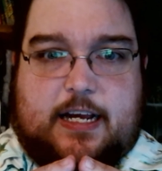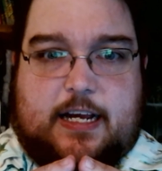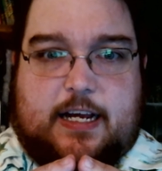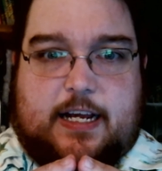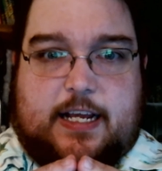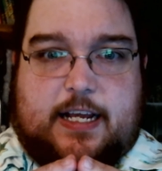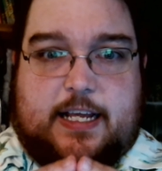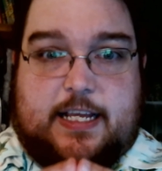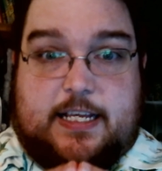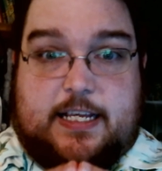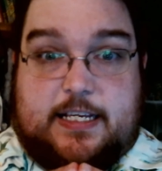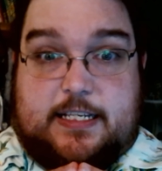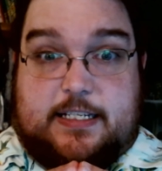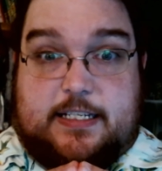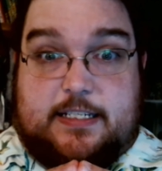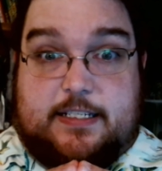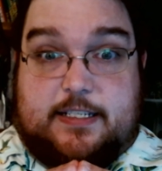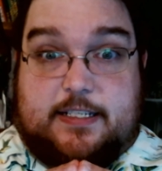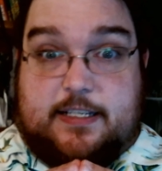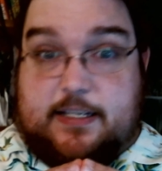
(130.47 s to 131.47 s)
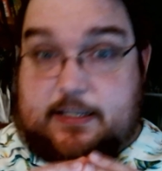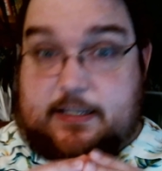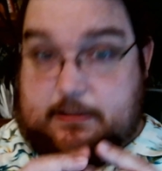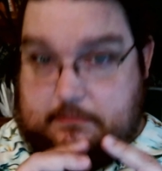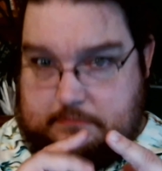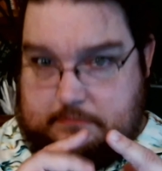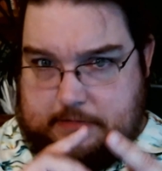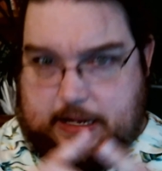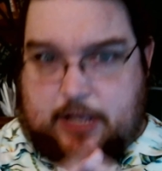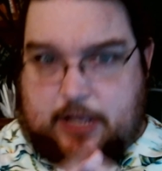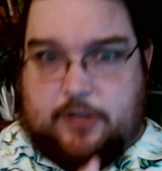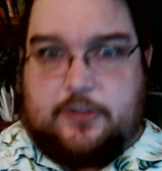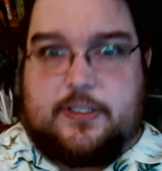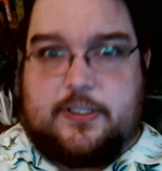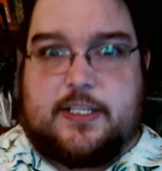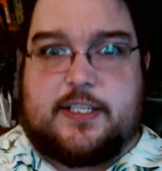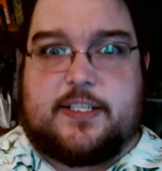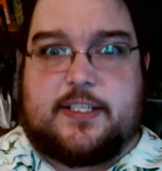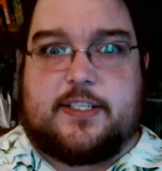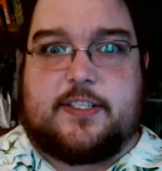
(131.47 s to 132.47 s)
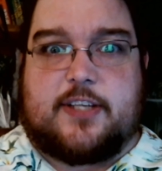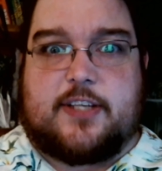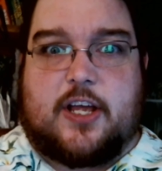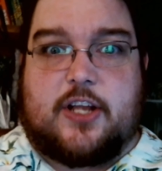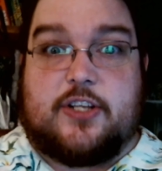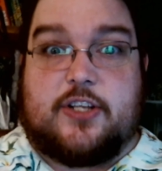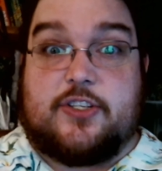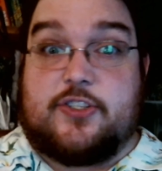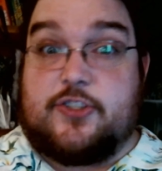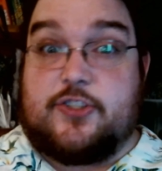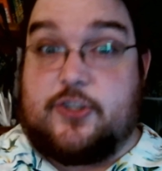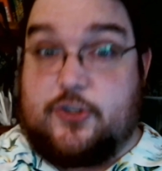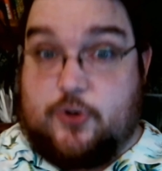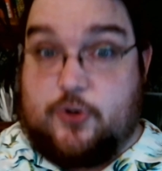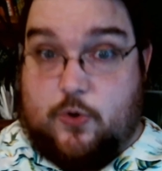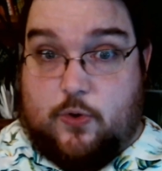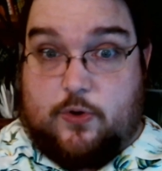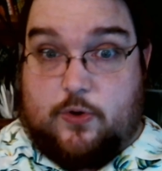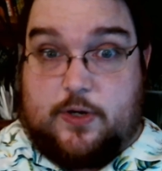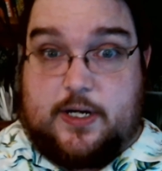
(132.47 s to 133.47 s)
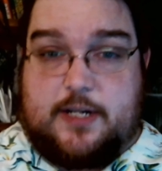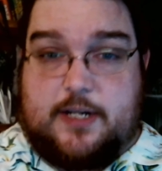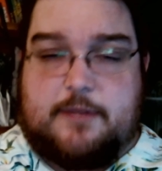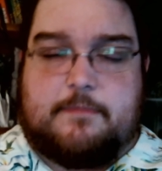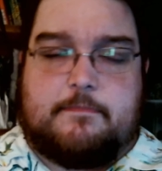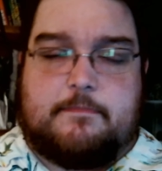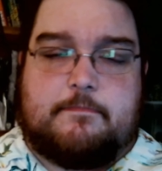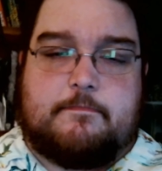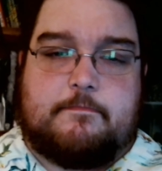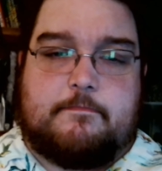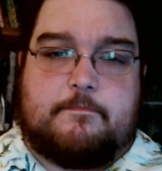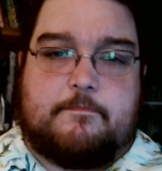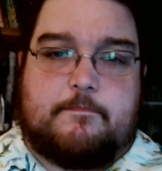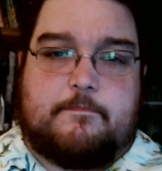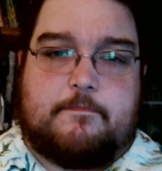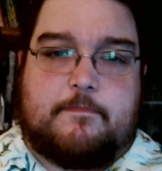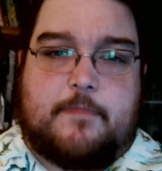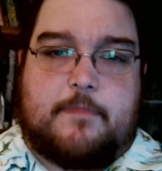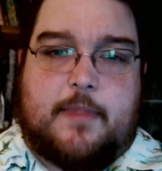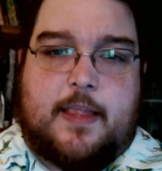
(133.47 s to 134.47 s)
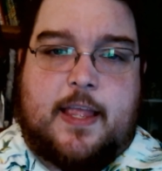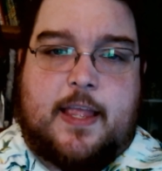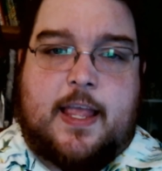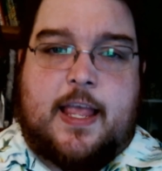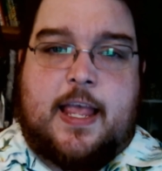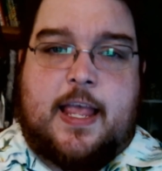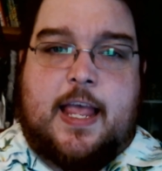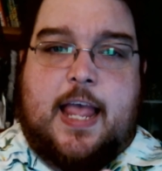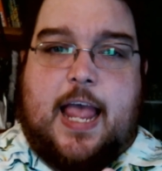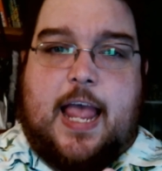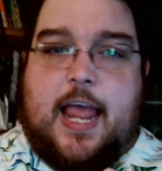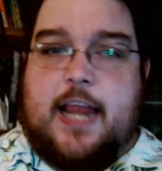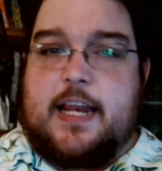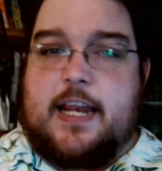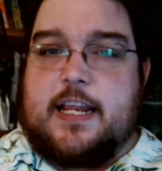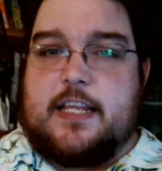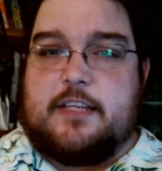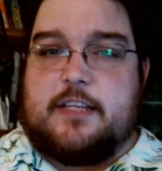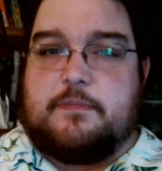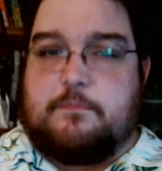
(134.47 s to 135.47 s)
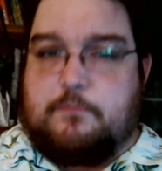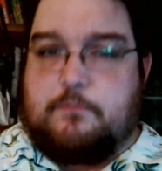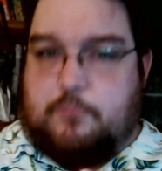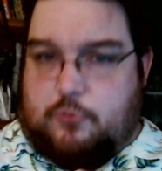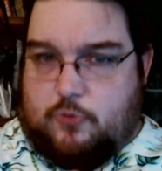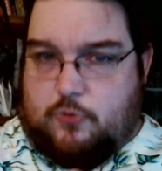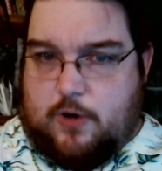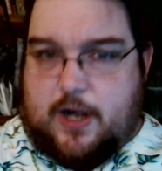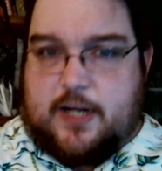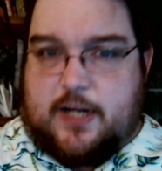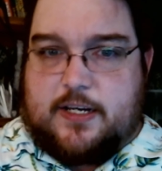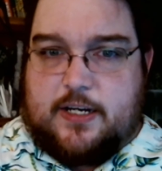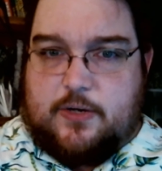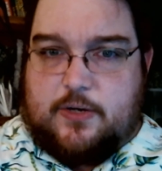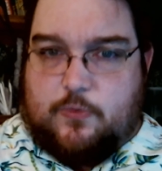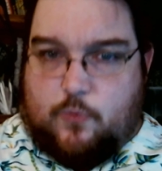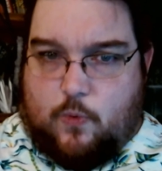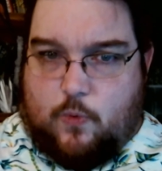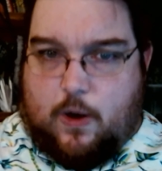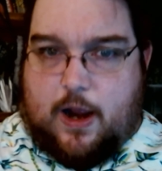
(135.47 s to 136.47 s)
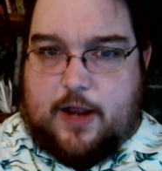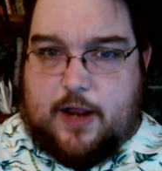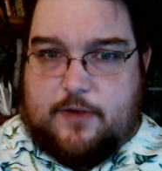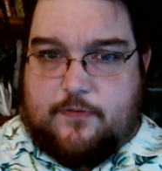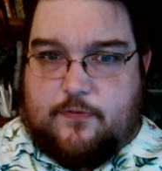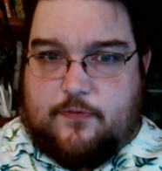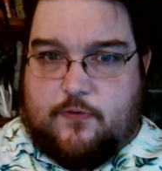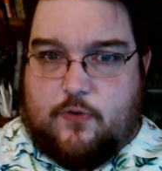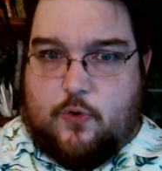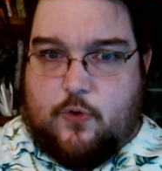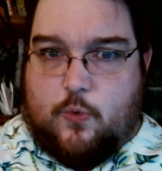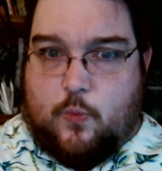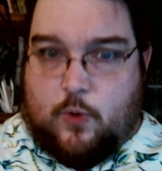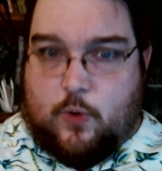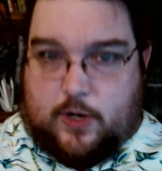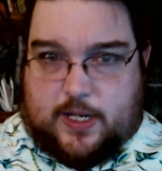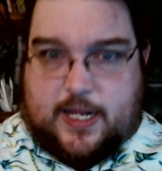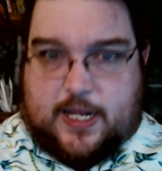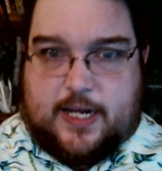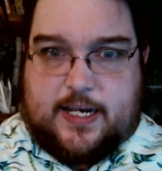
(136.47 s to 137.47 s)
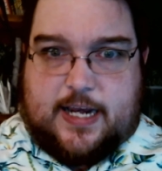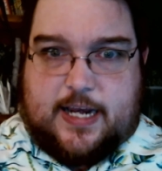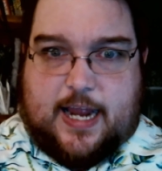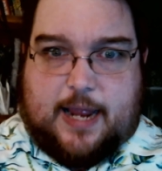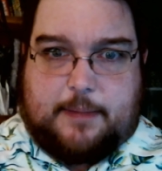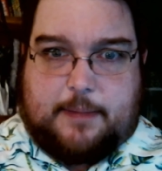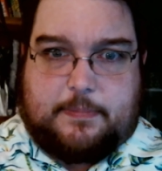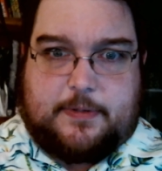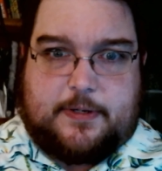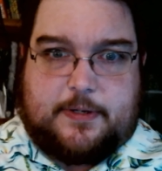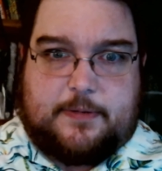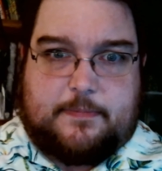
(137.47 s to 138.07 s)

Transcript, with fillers: His eldest son, Sotorii, and his pregnant wife were kidnapped.